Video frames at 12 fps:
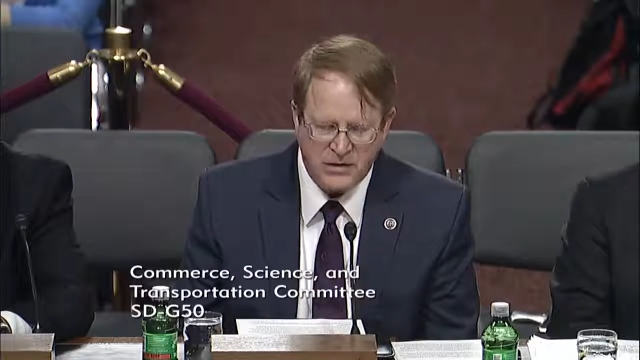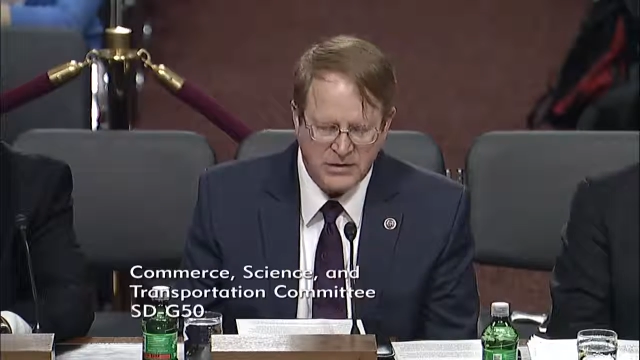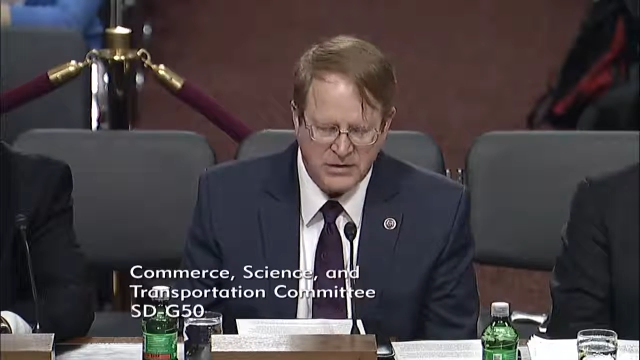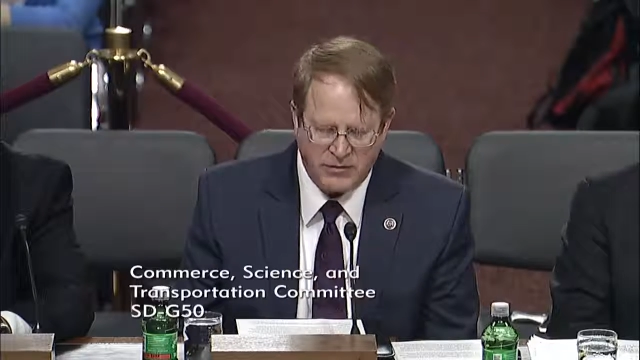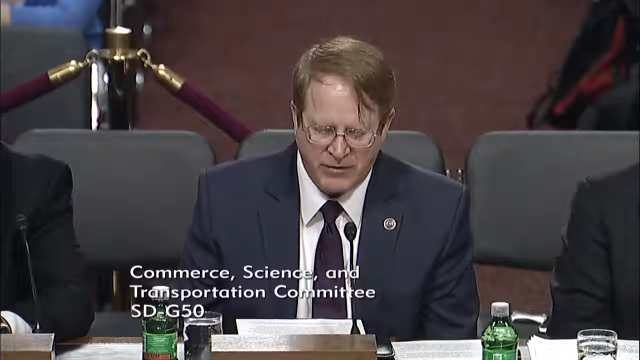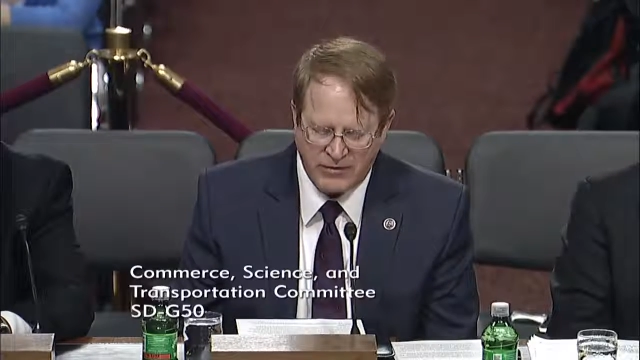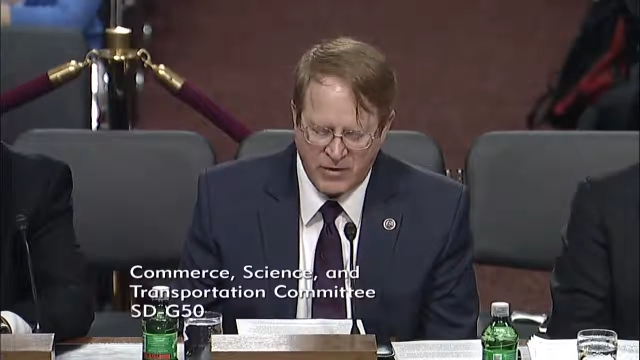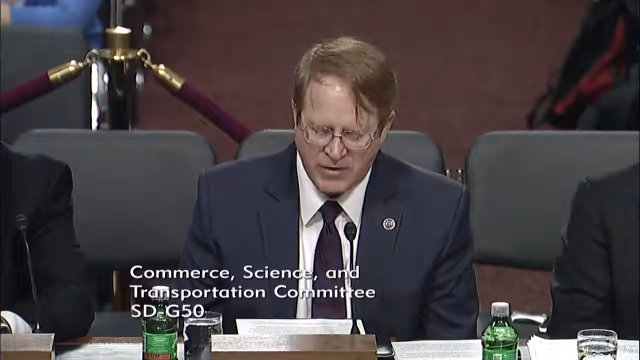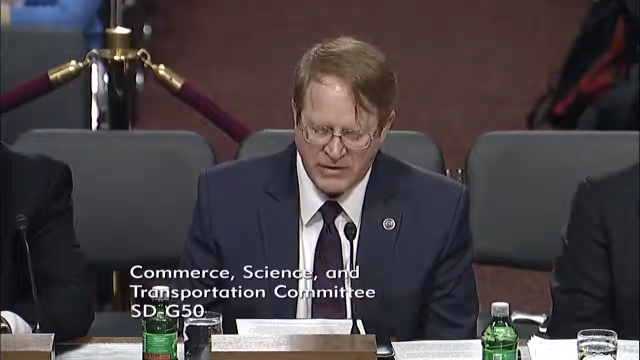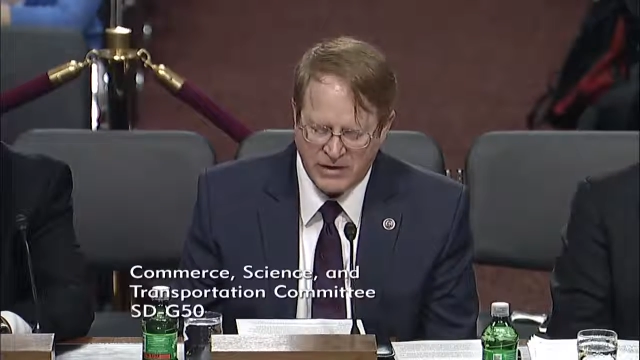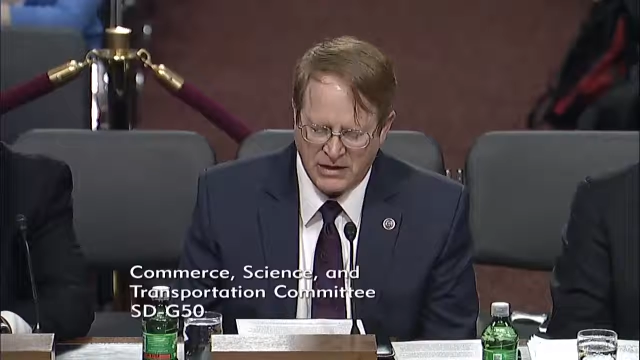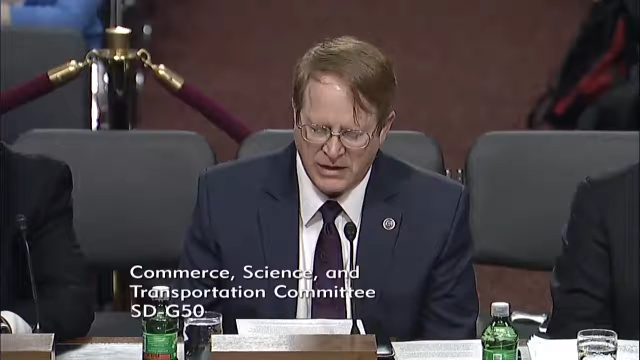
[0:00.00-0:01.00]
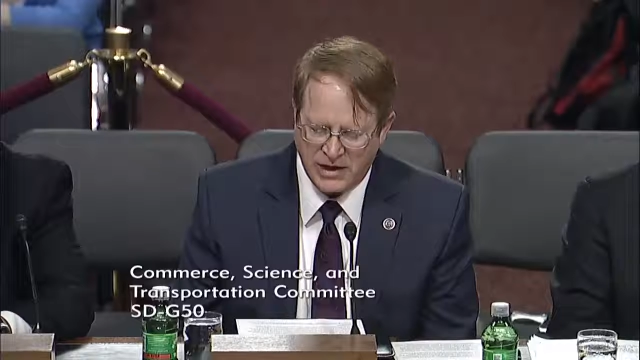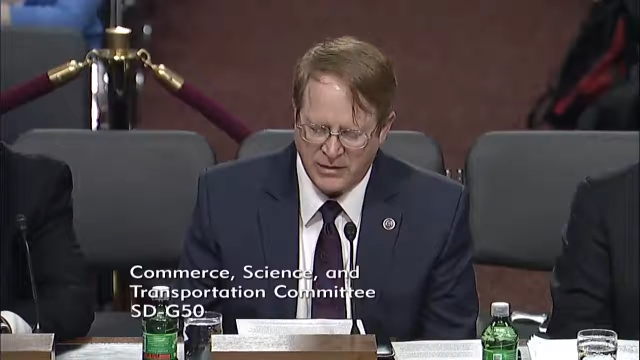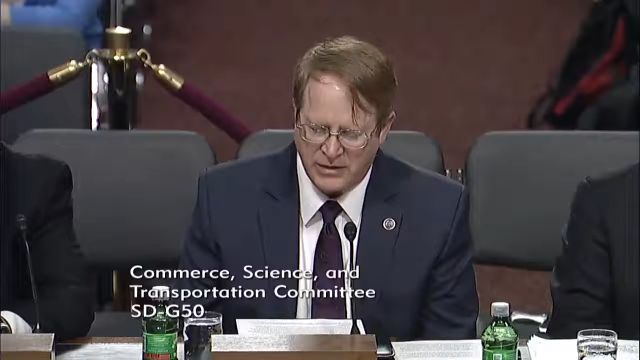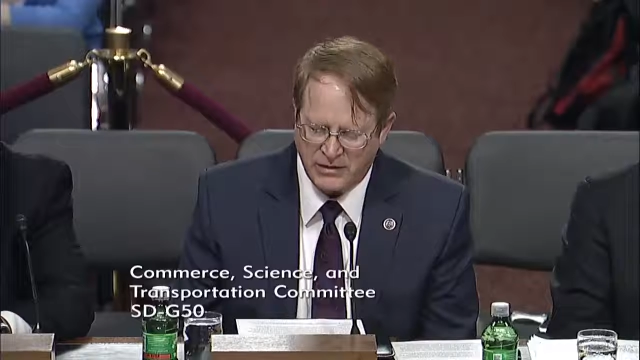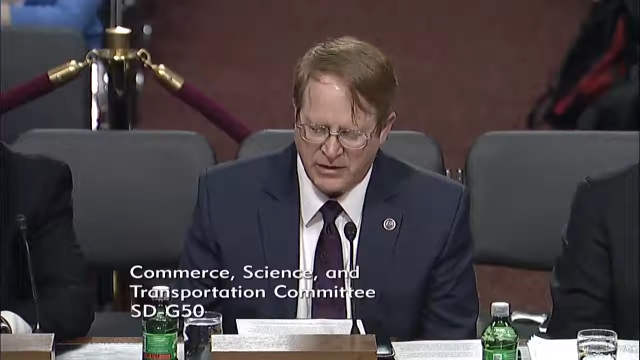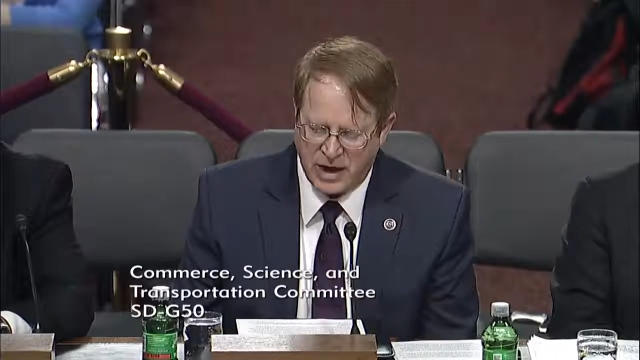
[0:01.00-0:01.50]
so we focus on
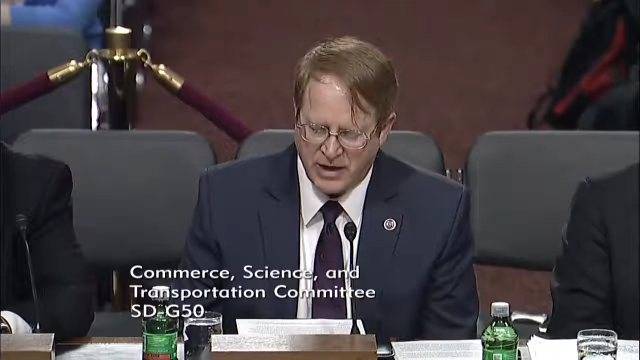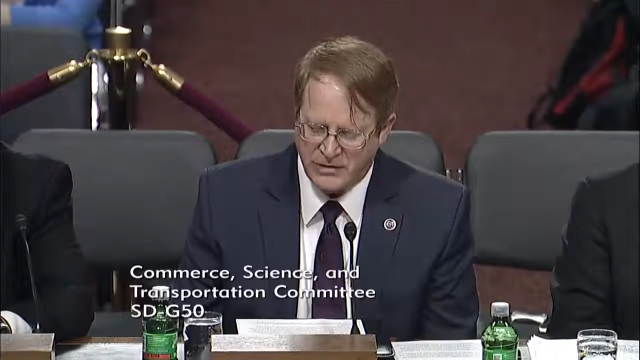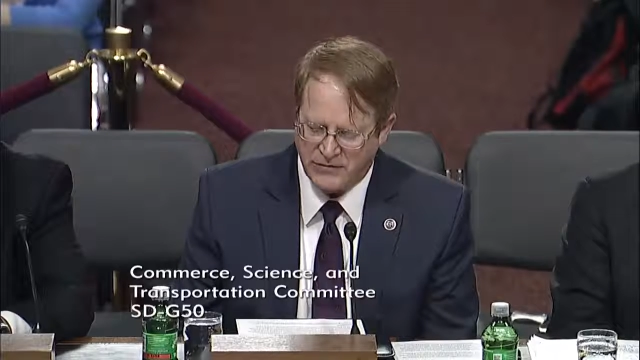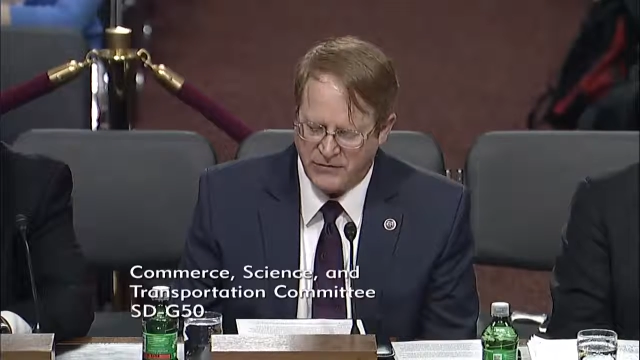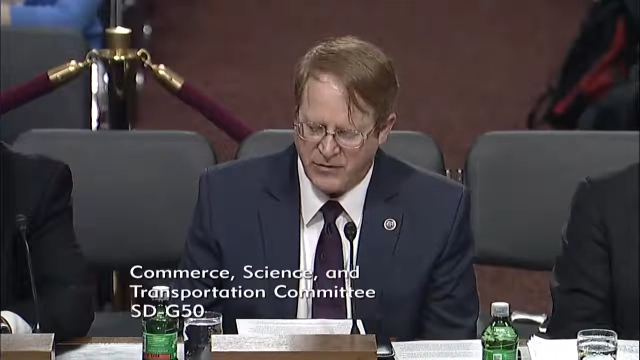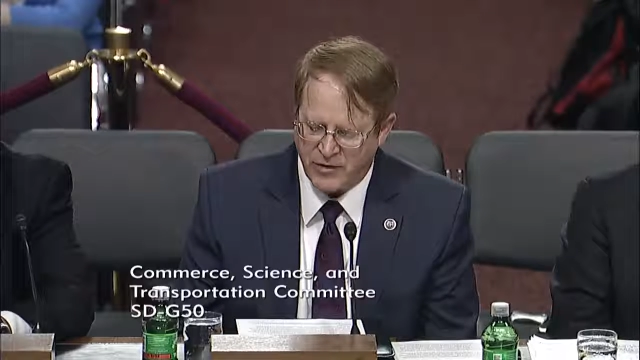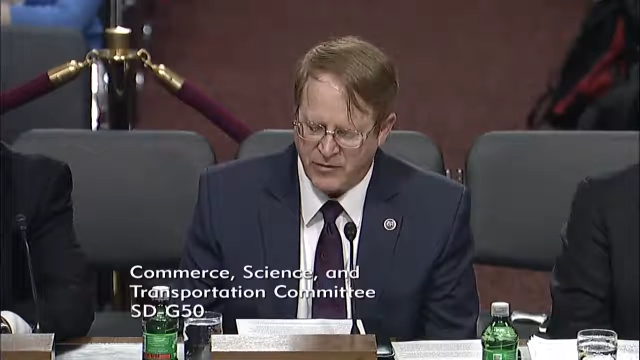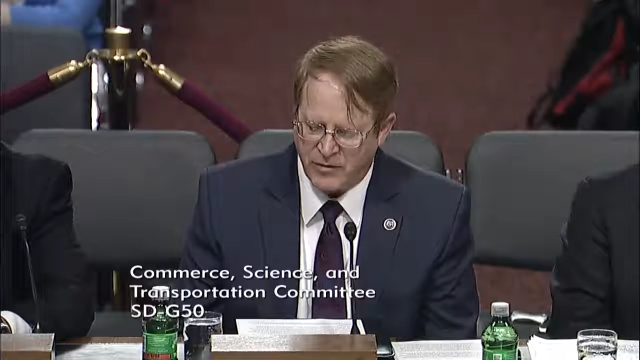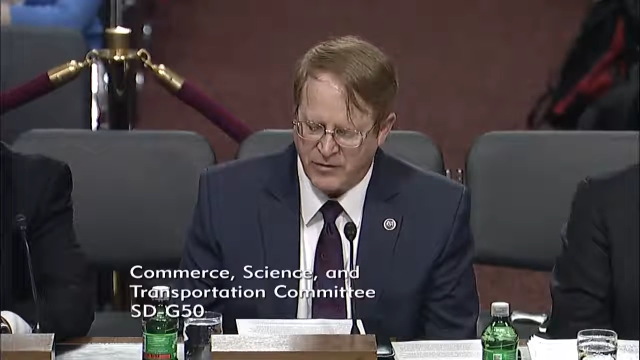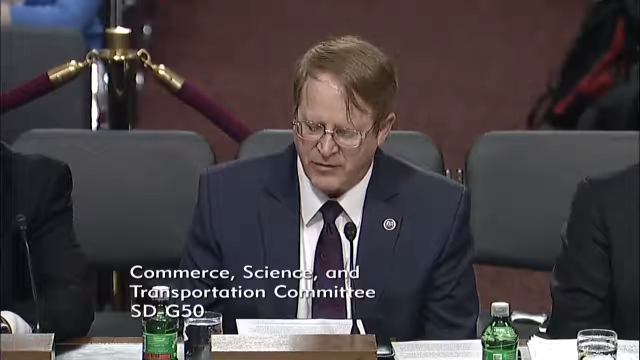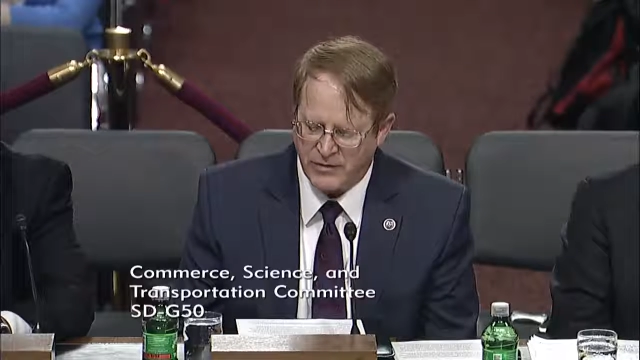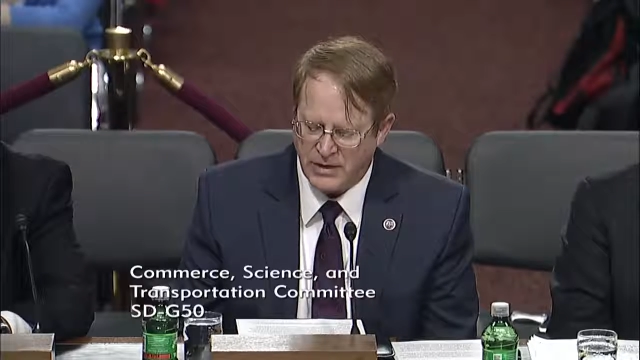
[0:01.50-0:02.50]
keeping college affordable.